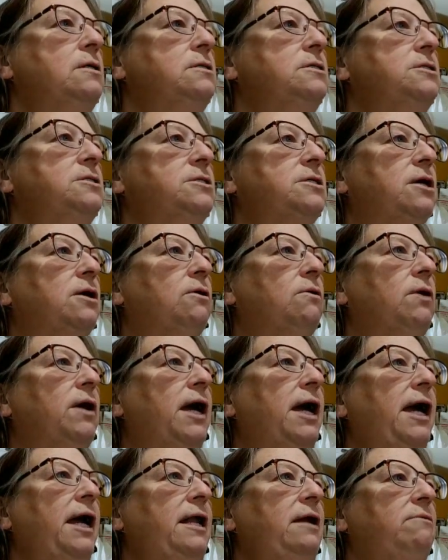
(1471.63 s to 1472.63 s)
So
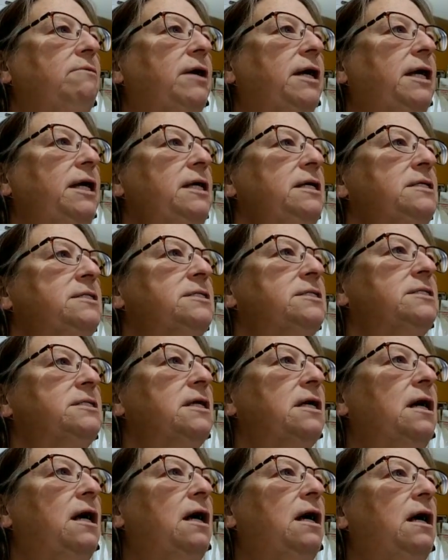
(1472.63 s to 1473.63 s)
anyways,
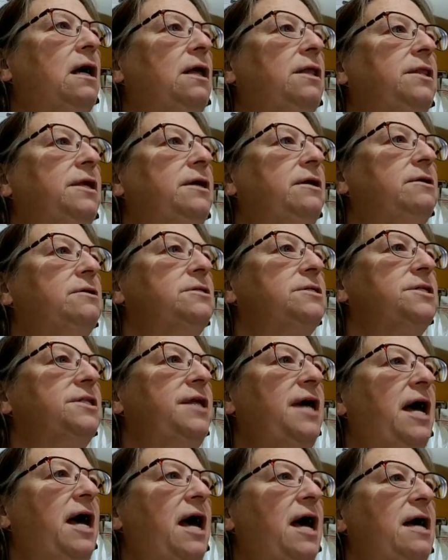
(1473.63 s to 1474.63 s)
there's
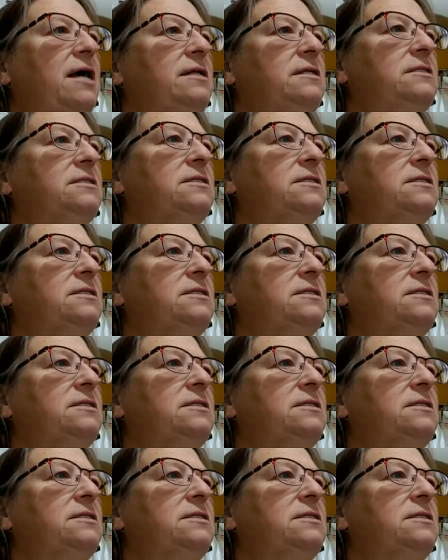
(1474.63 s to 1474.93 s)
that.